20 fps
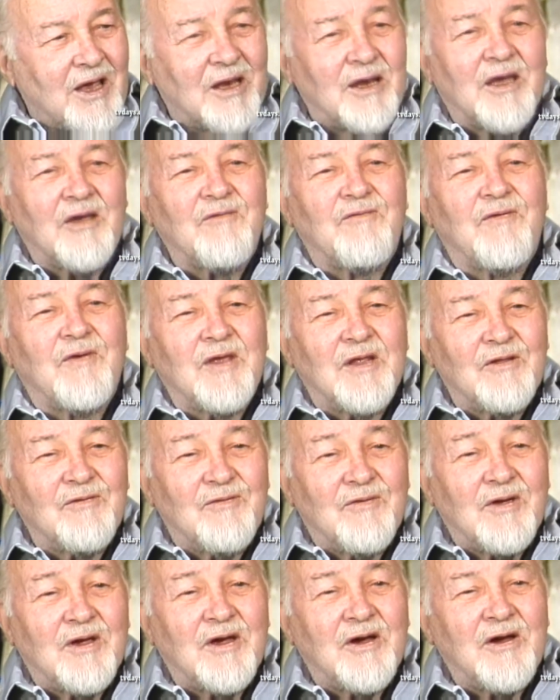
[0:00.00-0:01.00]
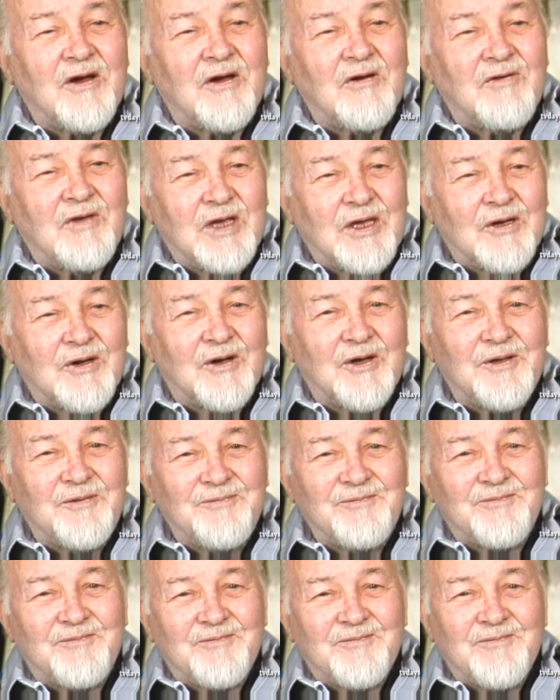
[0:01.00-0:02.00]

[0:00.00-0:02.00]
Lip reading: and I feel very good,